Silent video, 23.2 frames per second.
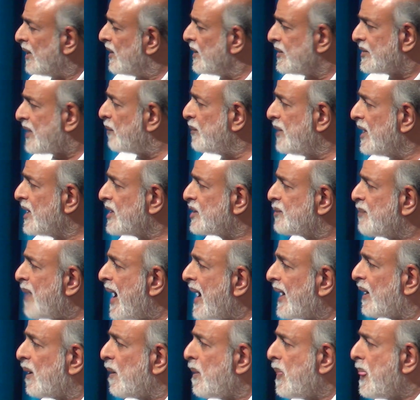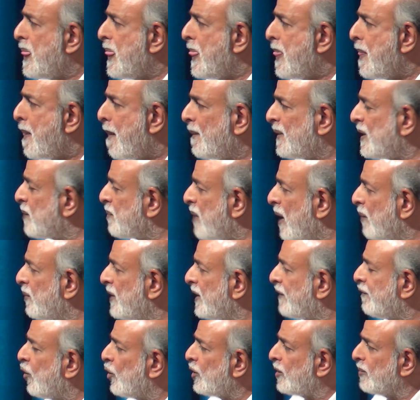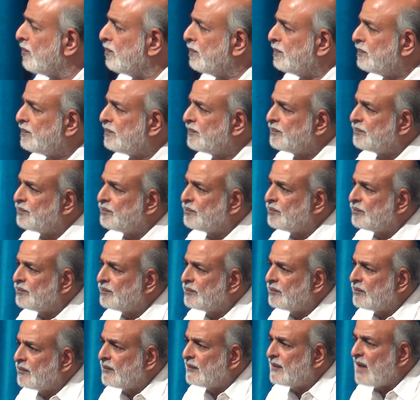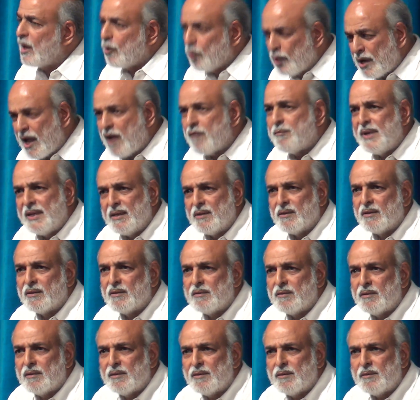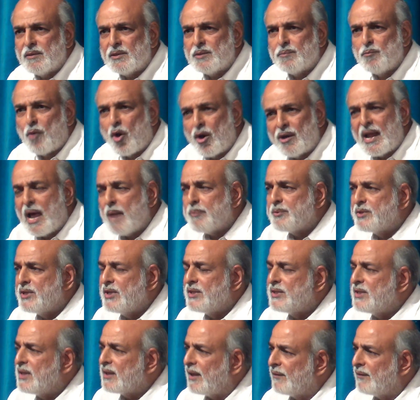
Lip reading: some years back in a public forum. There would have been small lapses here